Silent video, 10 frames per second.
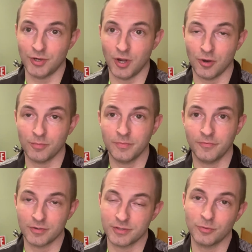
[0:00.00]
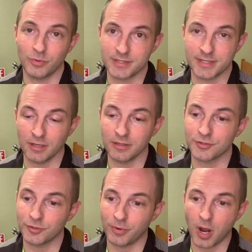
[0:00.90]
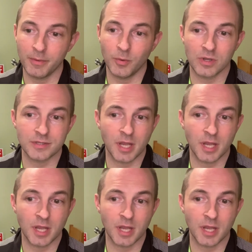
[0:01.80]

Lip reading: home versus a resale is you'll probably want